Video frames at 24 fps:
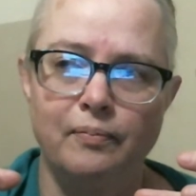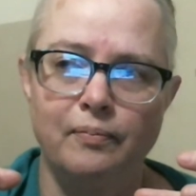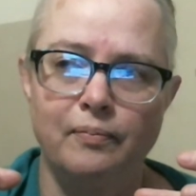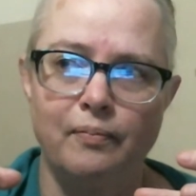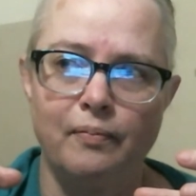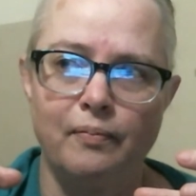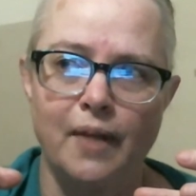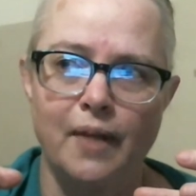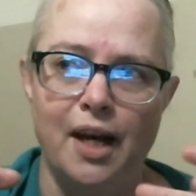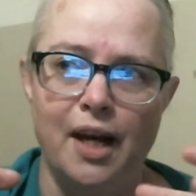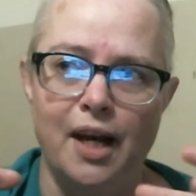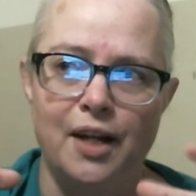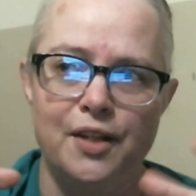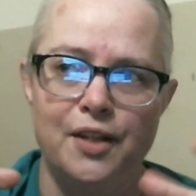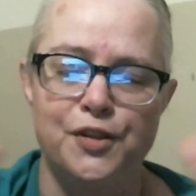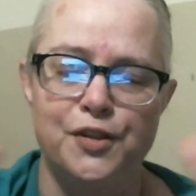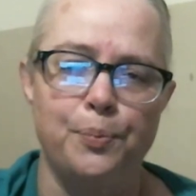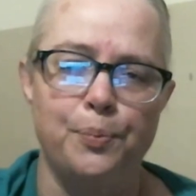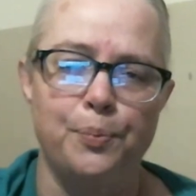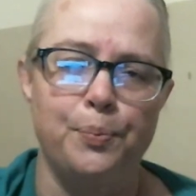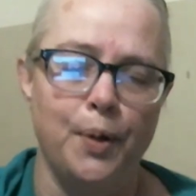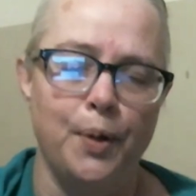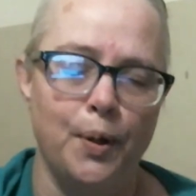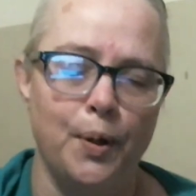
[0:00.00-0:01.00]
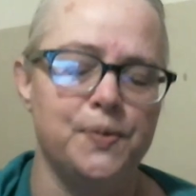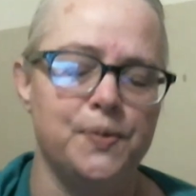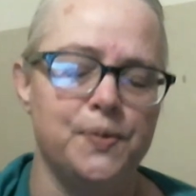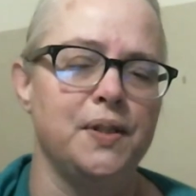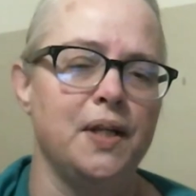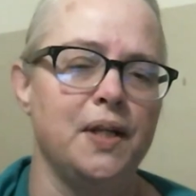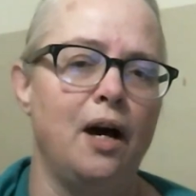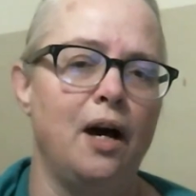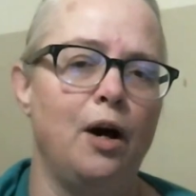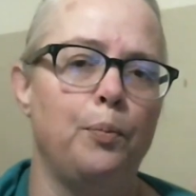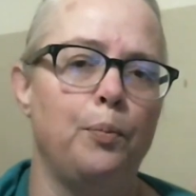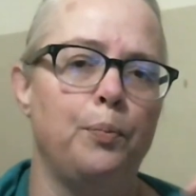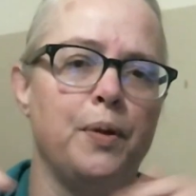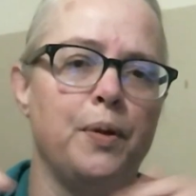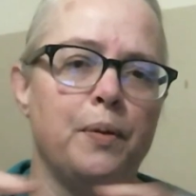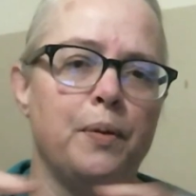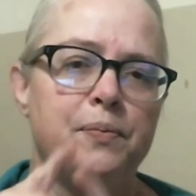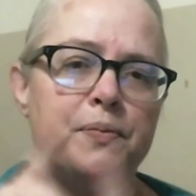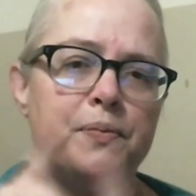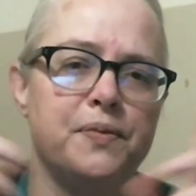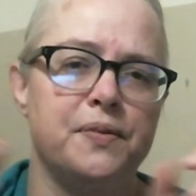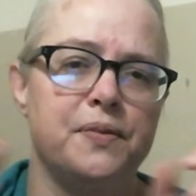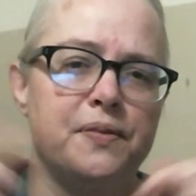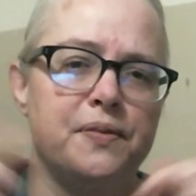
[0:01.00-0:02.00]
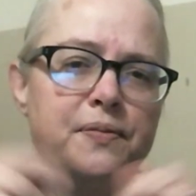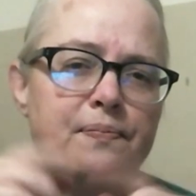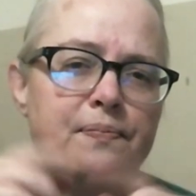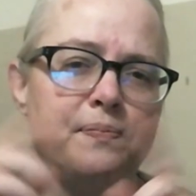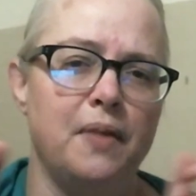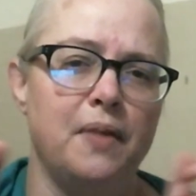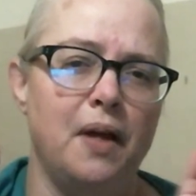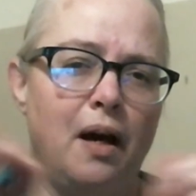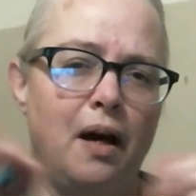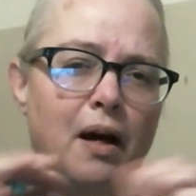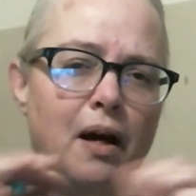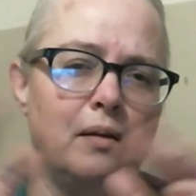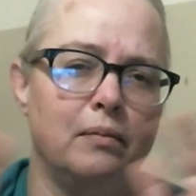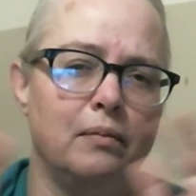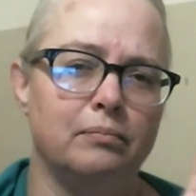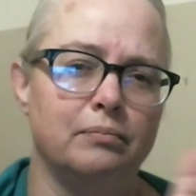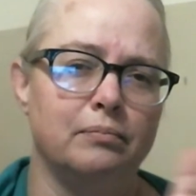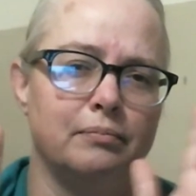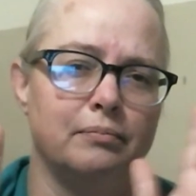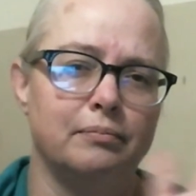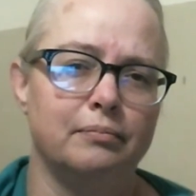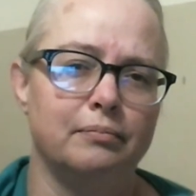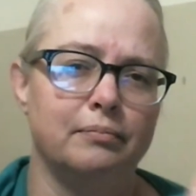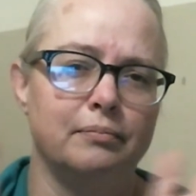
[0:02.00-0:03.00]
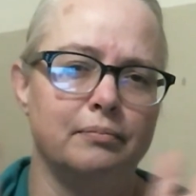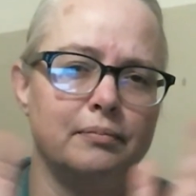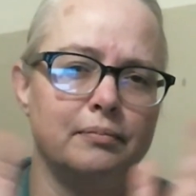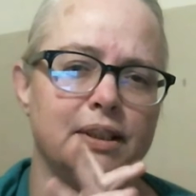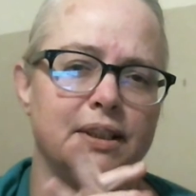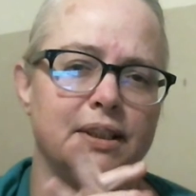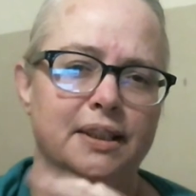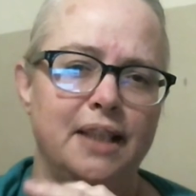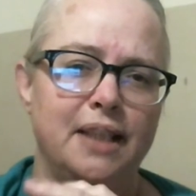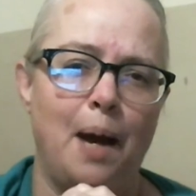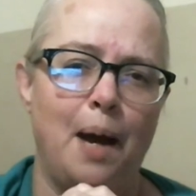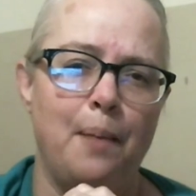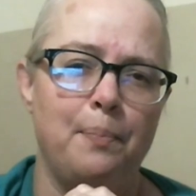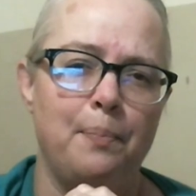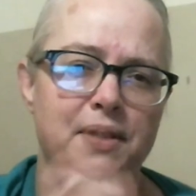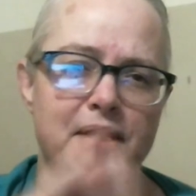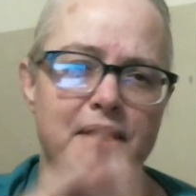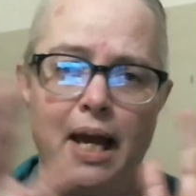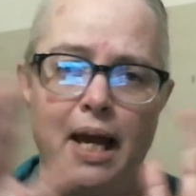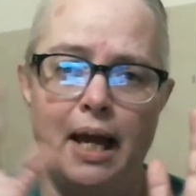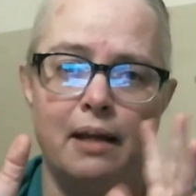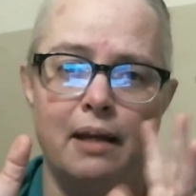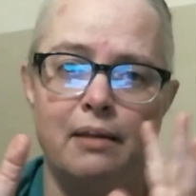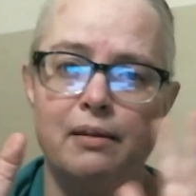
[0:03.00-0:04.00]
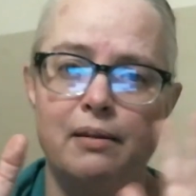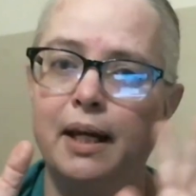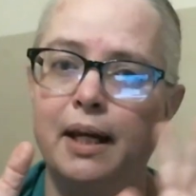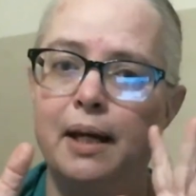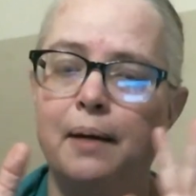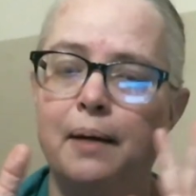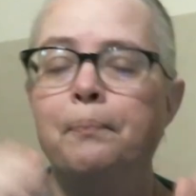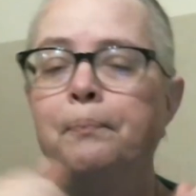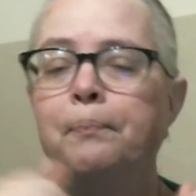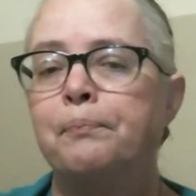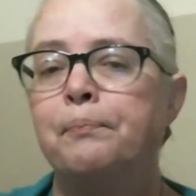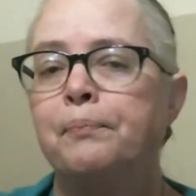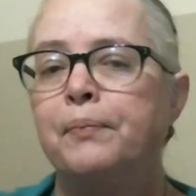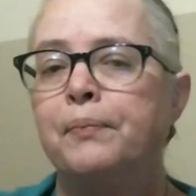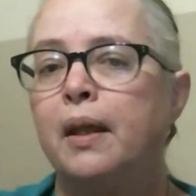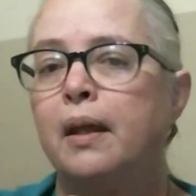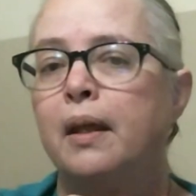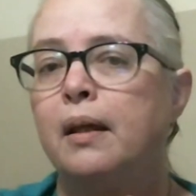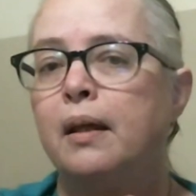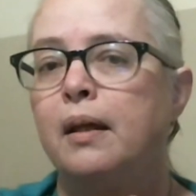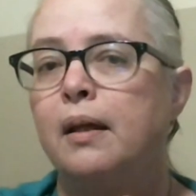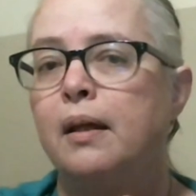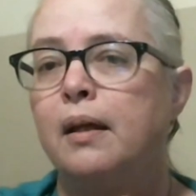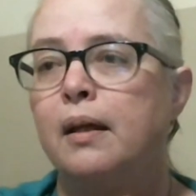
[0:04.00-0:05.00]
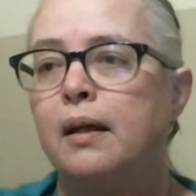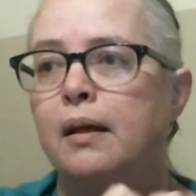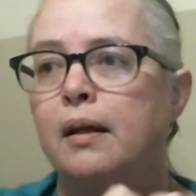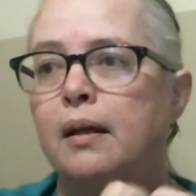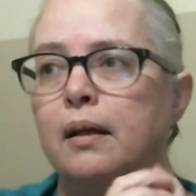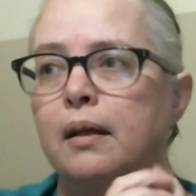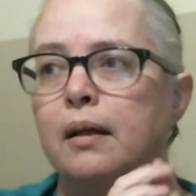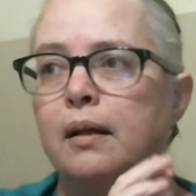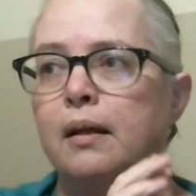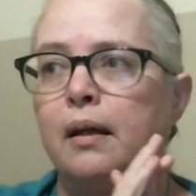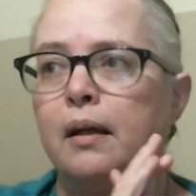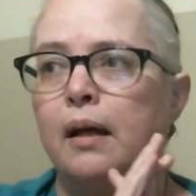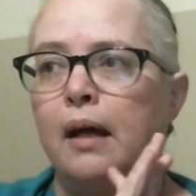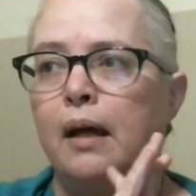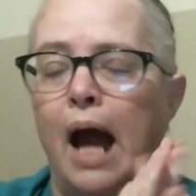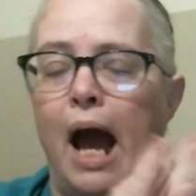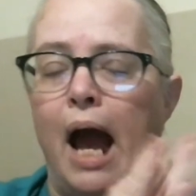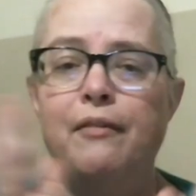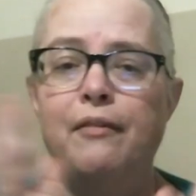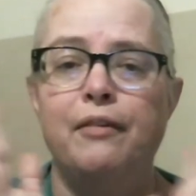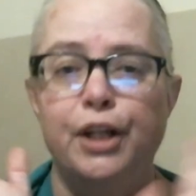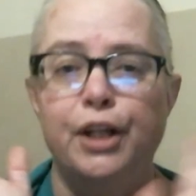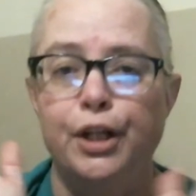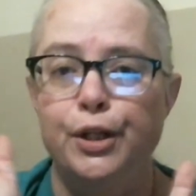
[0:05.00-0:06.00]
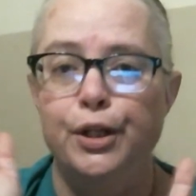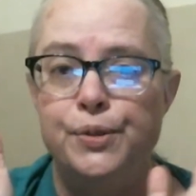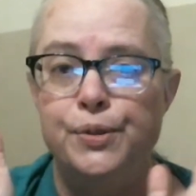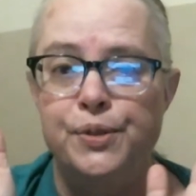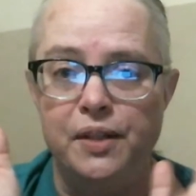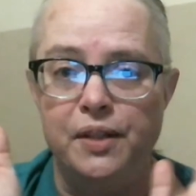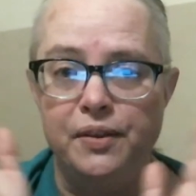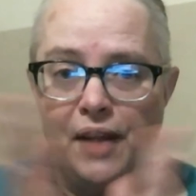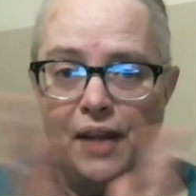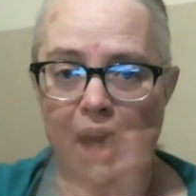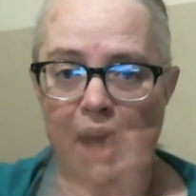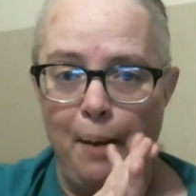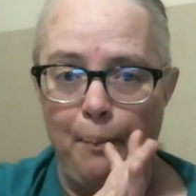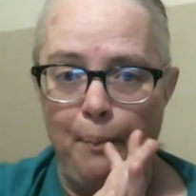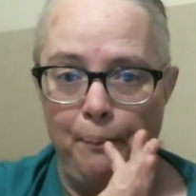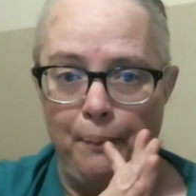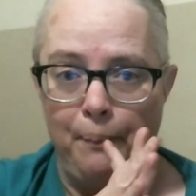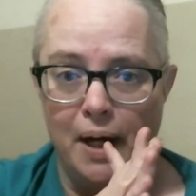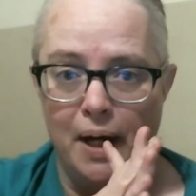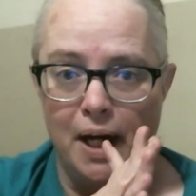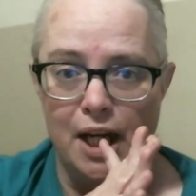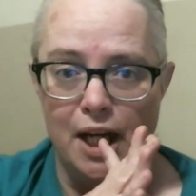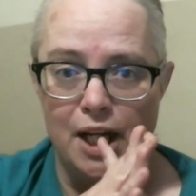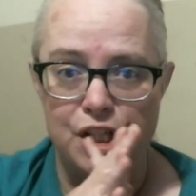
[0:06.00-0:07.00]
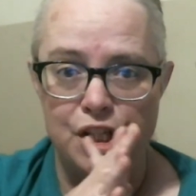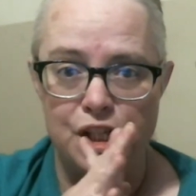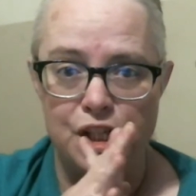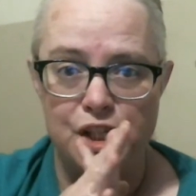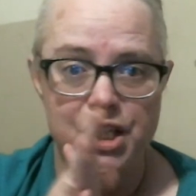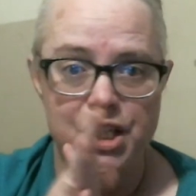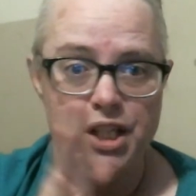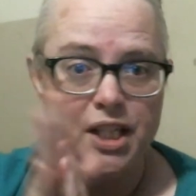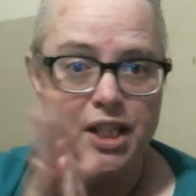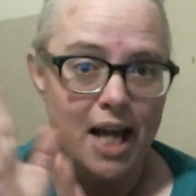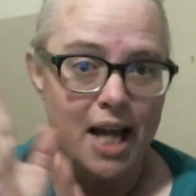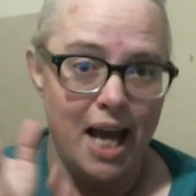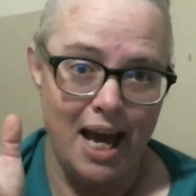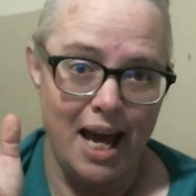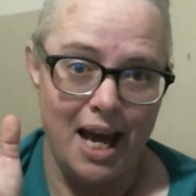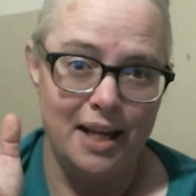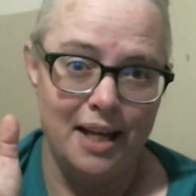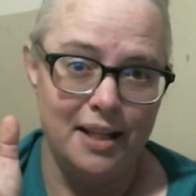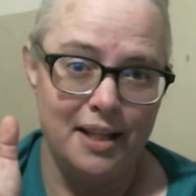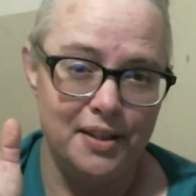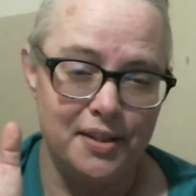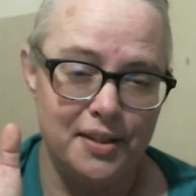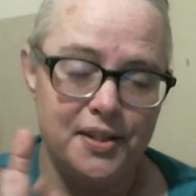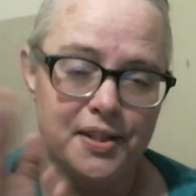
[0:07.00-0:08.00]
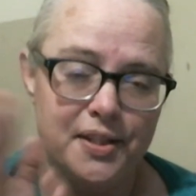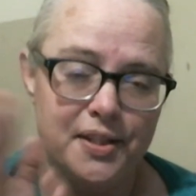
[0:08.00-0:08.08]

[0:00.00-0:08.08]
And it's supposed to help them to stop tangling. I haven't used it that much yet